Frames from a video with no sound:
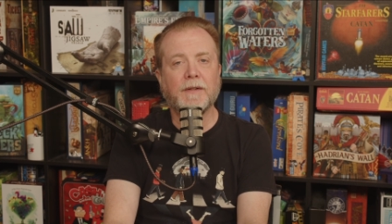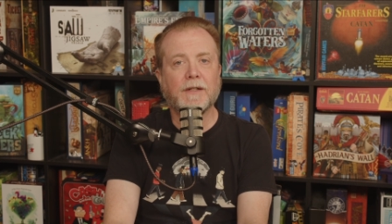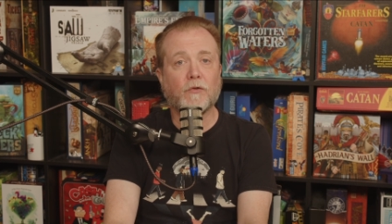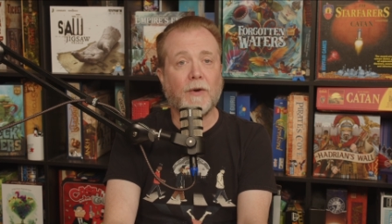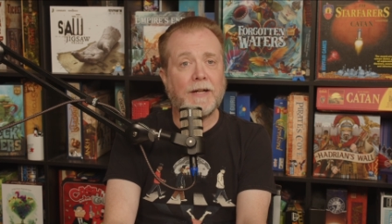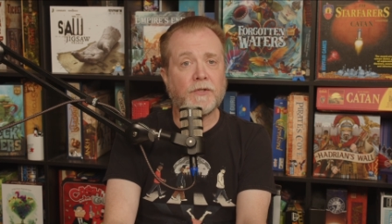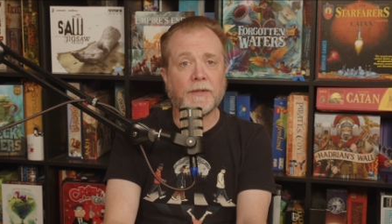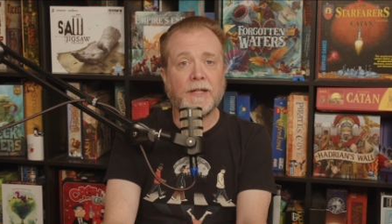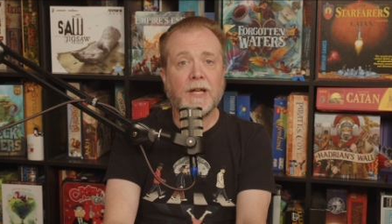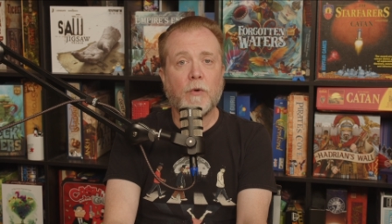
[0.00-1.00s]

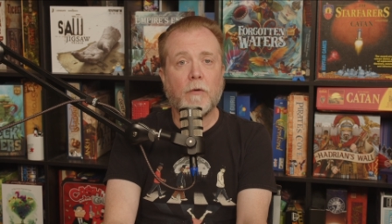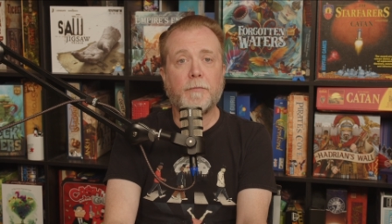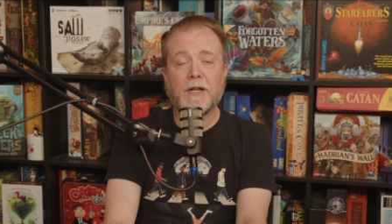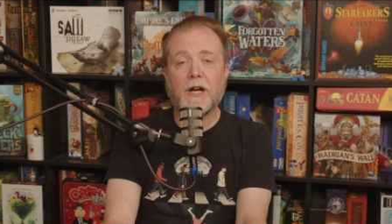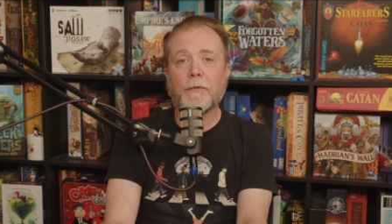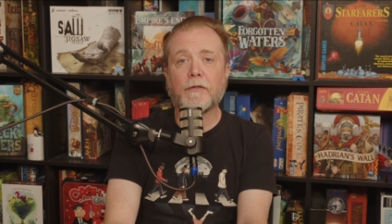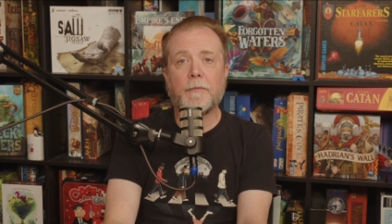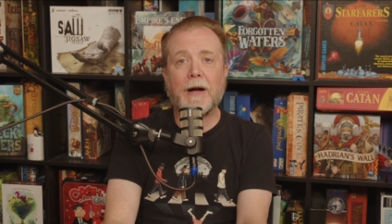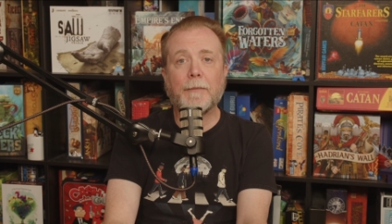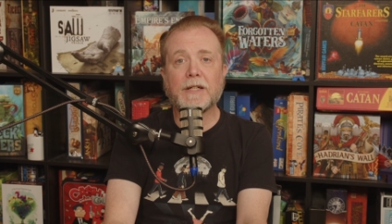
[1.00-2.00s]
Gradually, what would become the
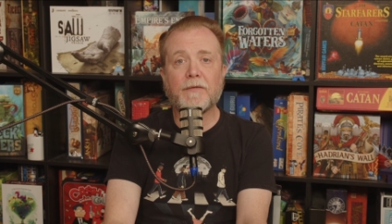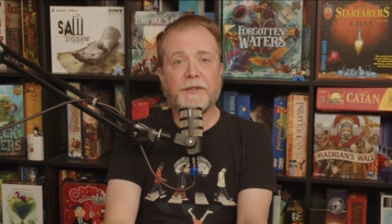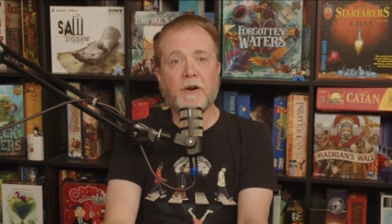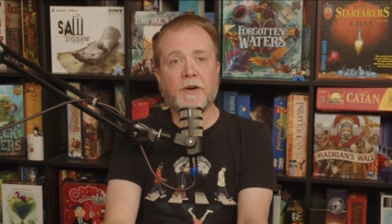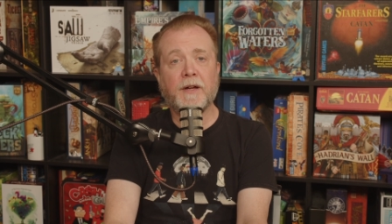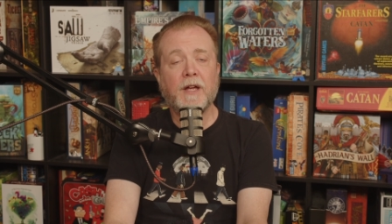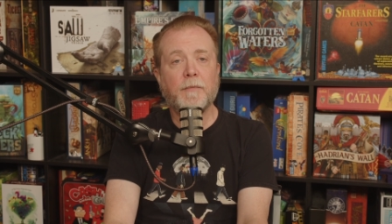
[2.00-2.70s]
Republic of Tharda